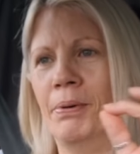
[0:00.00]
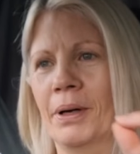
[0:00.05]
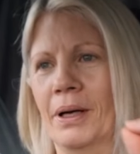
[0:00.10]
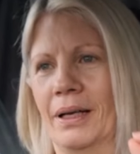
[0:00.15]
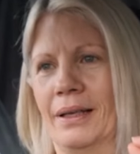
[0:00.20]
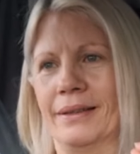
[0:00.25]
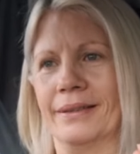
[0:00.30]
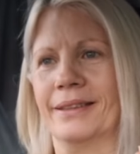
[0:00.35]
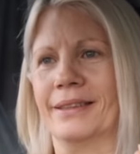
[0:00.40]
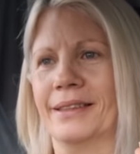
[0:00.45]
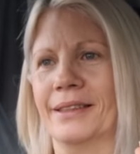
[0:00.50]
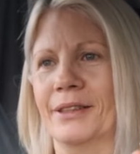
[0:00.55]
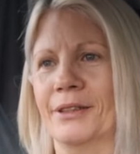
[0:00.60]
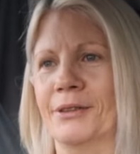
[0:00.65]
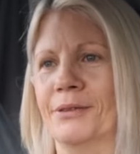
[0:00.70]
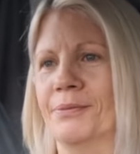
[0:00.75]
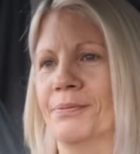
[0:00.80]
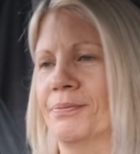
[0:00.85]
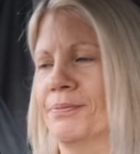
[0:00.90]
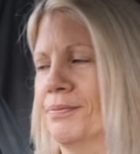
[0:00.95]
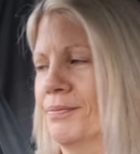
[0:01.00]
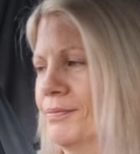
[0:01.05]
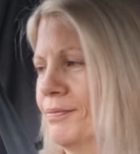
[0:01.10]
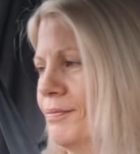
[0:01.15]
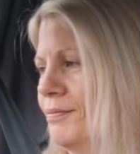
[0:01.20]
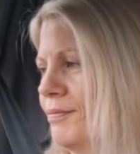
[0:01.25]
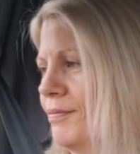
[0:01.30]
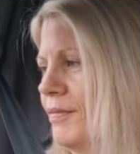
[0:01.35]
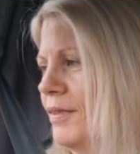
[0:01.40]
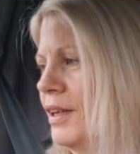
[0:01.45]
But
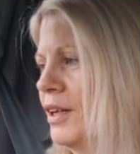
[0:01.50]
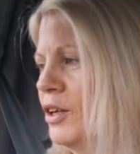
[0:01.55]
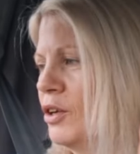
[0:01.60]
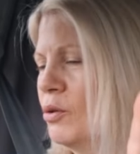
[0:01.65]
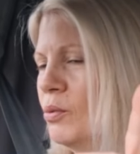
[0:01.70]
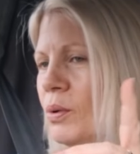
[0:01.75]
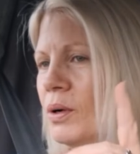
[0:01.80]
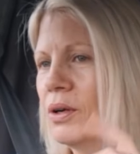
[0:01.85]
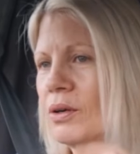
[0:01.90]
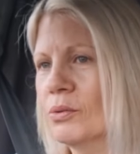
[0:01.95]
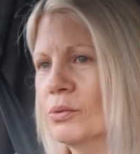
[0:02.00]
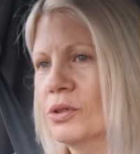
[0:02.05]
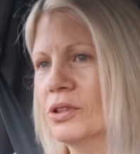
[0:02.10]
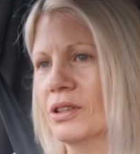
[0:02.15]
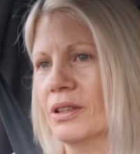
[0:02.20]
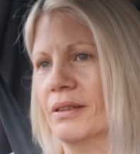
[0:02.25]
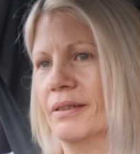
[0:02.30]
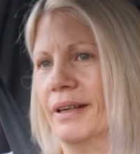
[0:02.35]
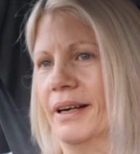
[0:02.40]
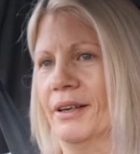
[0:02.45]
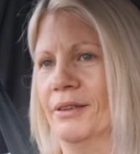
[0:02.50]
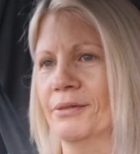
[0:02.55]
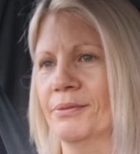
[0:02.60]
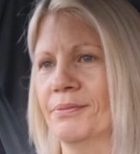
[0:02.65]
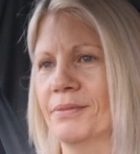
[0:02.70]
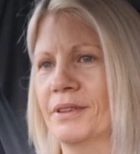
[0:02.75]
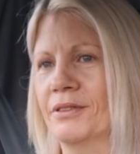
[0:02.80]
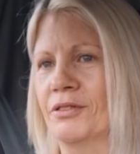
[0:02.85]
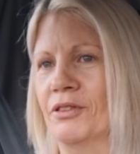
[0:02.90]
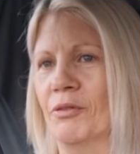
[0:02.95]
you will also know,
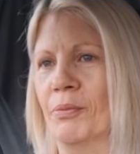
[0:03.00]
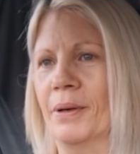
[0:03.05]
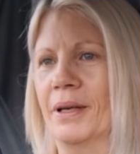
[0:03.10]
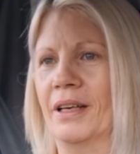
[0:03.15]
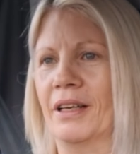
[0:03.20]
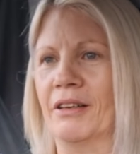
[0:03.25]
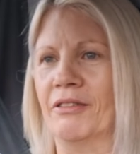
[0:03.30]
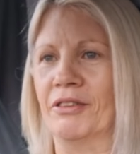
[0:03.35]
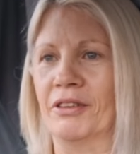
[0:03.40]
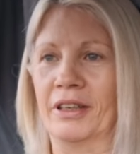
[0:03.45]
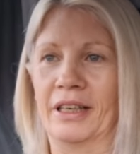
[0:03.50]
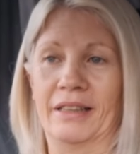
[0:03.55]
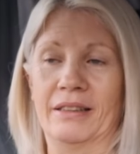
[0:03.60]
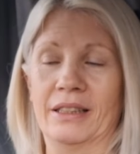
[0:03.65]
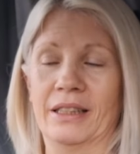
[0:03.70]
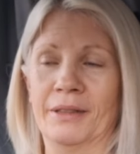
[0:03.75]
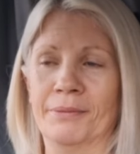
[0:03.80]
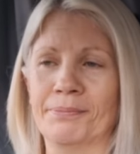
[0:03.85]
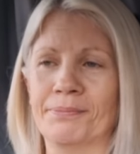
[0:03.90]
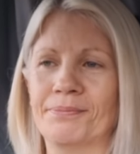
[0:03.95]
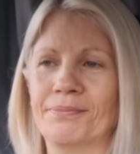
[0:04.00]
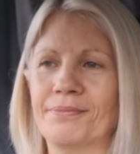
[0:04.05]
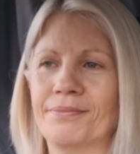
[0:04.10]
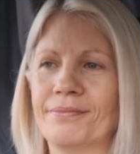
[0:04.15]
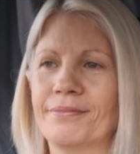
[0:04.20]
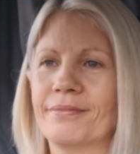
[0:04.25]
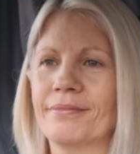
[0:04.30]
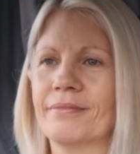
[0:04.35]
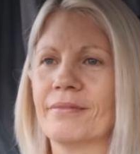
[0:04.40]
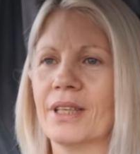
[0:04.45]
if you've been here for any time,
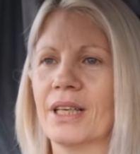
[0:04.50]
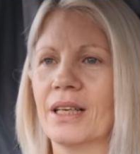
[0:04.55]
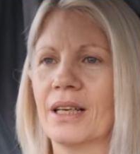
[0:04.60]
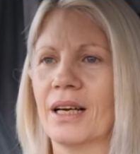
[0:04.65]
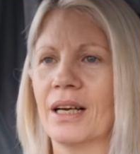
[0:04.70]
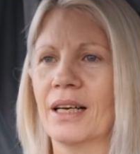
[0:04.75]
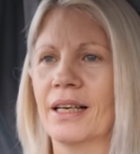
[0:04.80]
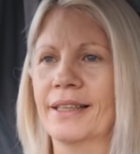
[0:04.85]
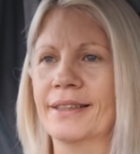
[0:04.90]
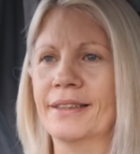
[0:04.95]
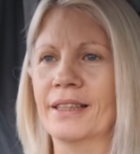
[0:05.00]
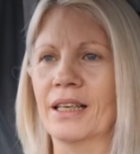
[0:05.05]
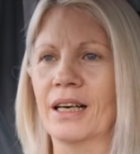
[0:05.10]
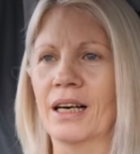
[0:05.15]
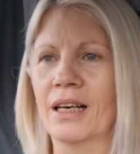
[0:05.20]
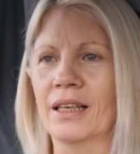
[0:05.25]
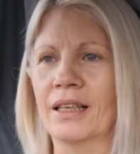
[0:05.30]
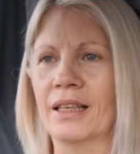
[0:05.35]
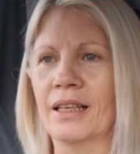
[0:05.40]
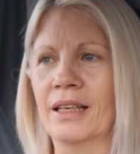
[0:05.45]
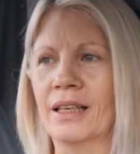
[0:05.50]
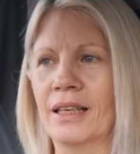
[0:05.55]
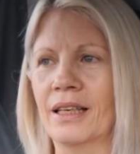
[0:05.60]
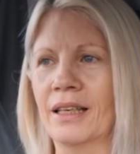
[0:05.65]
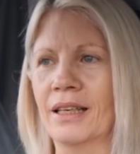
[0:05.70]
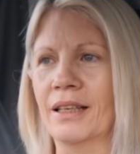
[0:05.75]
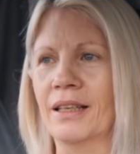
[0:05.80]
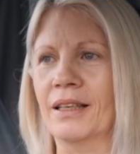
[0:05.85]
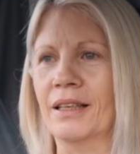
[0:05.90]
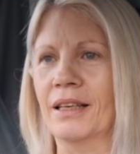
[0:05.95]
that
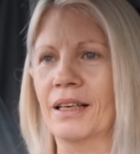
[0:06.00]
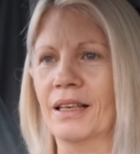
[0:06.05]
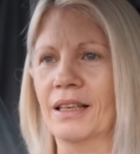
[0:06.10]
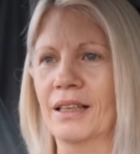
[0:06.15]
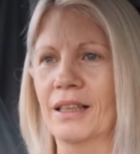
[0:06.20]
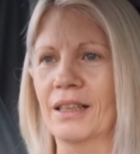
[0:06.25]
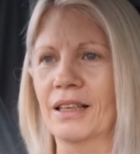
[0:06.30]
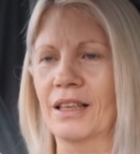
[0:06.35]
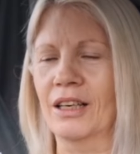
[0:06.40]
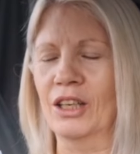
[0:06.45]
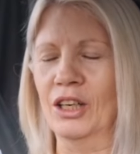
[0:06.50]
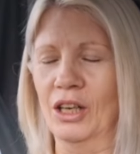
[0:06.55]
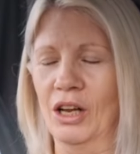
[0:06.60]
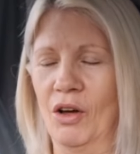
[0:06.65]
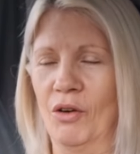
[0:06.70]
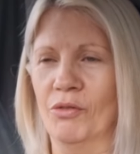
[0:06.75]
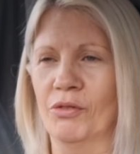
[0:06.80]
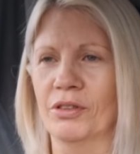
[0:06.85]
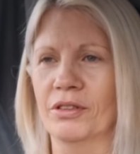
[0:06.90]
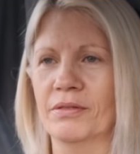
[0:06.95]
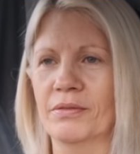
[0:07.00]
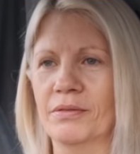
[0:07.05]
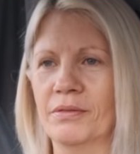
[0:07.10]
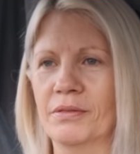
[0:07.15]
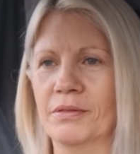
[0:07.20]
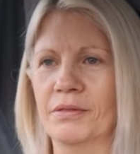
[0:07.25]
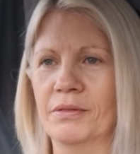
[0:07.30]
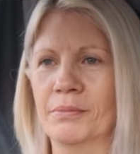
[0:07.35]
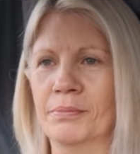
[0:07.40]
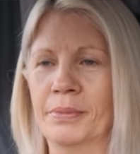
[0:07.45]
I love
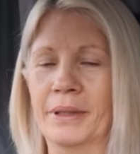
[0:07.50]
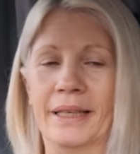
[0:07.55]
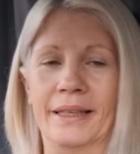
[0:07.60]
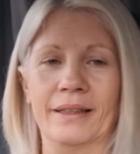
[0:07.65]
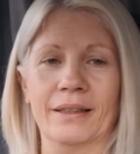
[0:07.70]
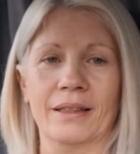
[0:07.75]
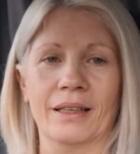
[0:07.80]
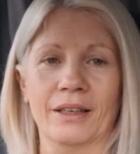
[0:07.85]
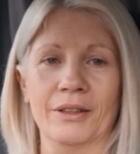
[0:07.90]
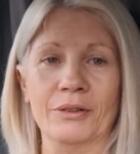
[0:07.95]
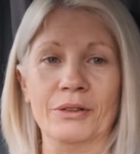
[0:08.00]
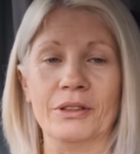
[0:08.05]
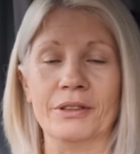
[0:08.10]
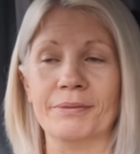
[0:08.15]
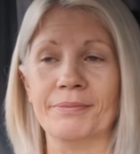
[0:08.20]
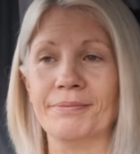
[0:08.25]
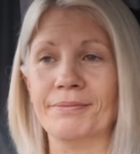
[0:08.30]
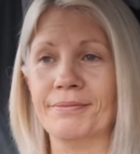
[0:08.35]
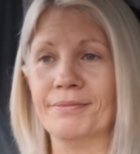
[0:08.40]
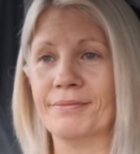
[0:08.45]
being at the coast.